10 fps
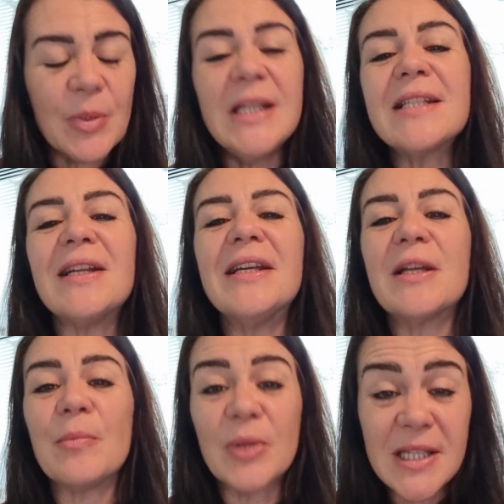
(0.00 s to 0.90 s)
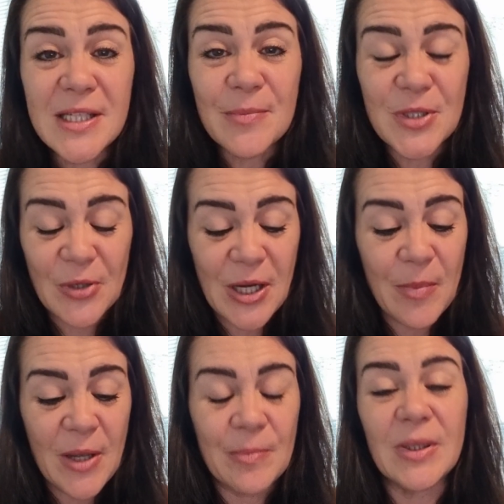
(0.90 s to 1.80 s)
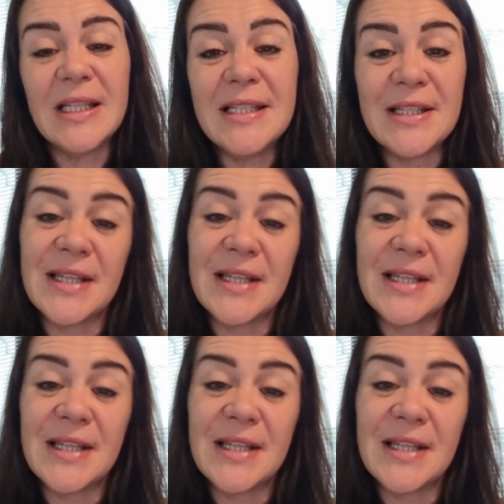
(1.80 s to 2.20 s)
Please like, please subscribe, and please